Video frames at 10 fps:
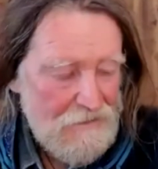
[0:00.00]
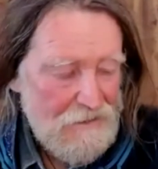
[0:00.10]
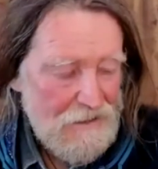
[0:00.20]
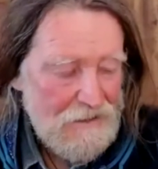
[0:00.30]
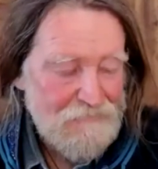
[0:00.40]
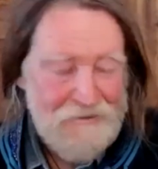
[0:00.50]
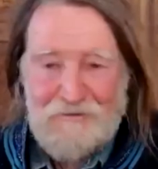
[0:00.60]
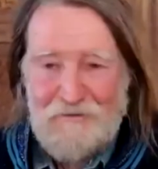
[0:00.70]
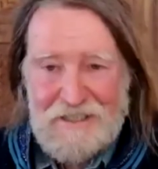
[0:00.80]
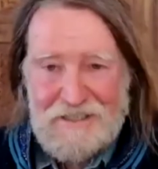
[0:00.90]
And
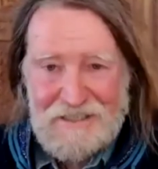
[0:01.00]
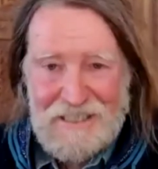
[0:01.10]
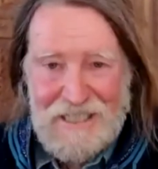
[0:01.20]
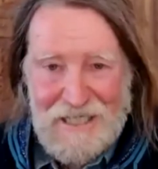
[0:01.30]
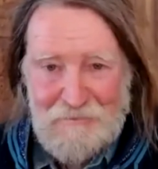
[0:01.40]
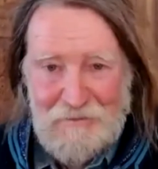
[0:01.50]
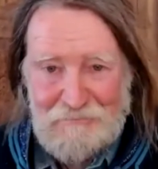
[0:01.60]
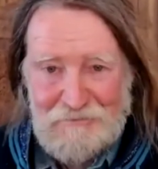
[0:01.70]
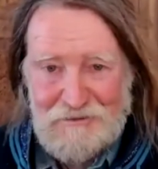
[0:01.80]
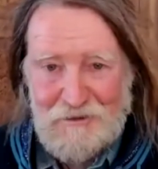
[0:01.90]
fist fights at the gas
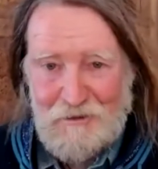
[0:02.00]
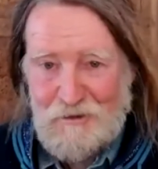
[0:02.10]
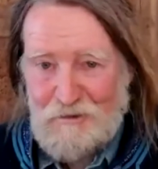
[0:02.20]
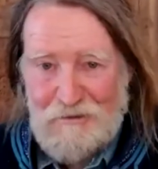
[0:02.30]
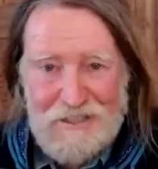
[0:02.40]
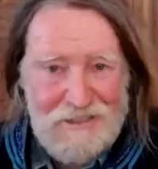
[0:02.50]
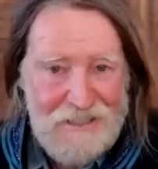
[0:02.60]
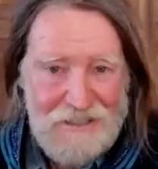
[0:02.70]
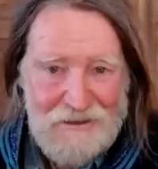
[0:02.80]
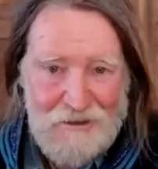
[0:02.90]
pumps, the whole crazy
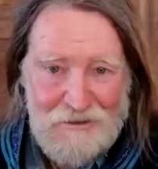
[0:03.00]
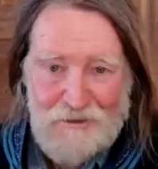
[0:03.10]
9 yards.